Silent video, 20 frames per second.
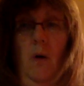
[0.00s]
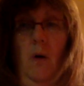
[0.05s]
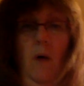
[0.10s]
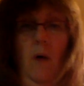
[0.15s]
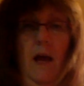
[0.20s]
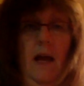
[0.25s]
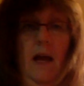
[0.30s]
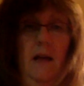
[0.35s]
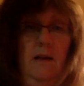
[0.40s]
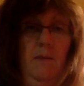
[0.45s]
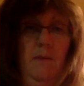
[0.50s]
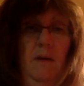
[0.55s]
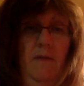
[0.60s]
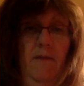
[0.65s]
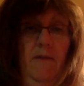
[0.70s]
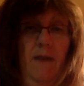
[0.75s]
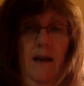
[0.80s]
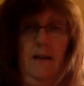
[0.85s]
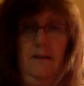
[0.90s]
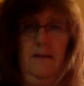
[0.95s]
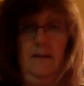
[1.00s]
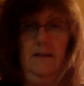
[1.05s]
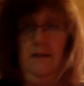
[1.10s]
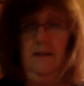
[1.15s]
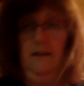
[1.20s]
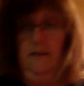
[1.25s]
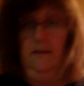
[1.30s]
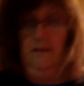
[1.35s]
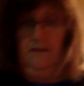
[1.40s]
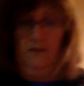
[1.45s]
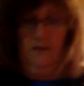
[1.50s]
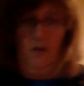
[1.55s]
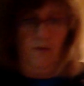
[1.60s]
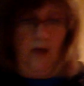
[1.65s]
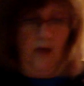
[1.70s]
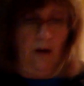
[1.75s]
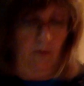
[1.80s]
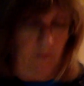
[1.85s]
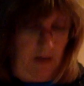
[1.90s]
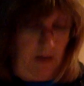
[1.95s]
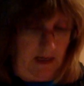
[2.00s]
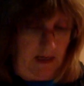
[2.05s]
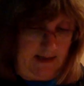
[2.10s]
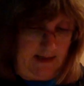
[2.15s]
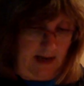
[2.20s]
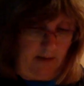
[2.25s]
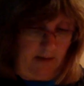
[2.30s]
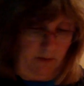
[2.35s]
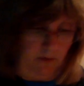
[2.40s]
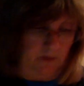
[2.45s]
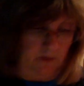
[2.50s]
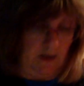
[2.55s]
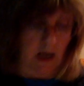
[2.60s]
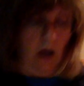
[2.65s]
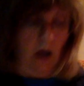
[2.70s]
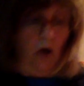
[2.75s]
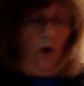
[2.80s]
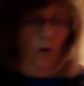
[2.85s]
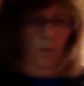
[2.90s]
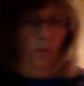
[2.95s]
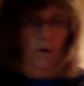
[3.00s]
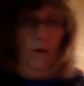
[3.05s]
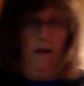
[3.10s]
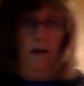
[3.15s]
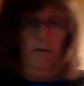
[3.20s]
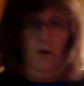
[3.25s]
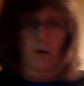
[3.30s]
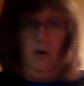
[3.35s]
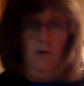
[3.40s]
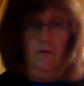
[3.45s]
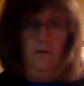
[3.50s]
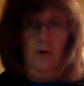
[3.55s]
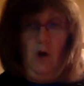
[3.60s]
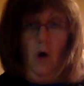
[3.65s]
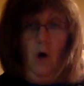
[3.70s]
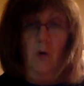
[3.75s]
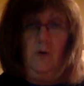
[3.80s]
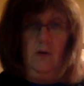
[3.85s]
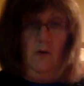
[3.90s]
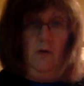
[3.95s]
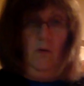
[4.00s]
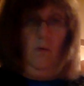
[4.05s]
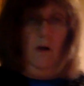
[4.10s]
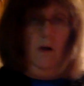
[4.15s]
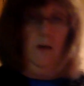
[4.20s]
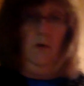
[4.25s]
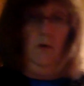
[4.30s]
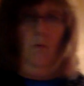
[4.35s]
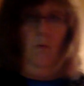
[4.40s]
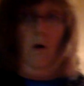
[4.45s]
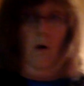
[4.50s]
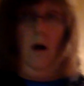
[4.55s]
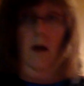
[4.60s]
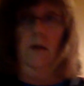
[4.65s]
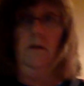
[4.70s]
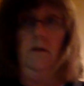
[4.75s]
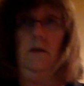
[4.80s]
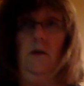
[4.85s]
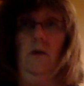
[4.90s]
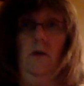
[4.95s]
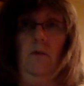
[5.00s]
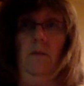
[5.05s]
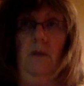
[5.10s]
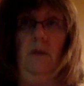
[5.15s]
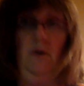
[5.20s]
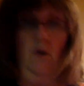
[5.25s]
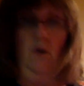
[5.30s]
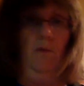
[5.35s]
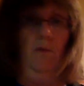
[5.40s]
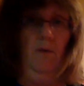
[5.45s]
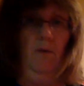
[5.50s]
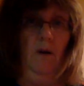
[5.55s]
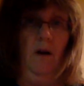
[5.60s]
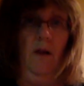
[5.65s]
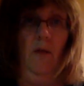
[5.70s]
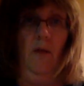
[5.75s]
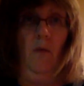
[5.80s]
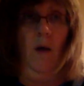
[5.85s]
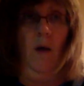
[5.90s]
it away to be fixed. So that would be examples. Whenever you've chosen the one you want, be sure you put it on the